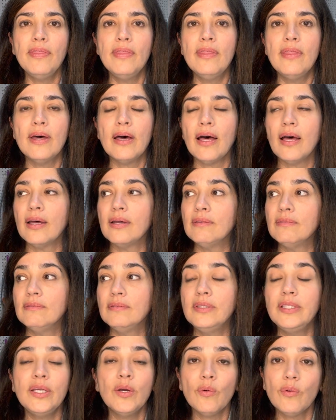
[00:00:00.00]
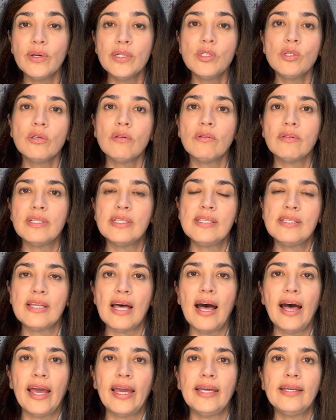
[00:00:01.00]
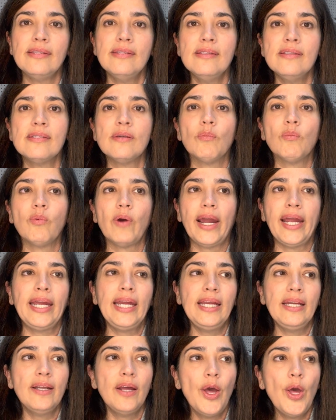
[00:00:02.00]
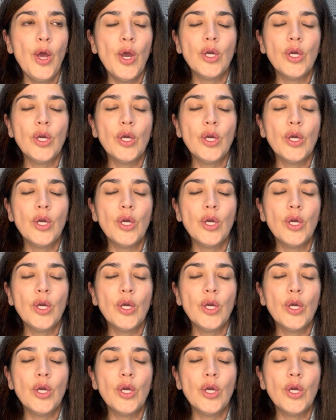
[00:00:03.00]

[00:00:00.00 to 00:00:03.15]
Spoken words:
the original designs, right,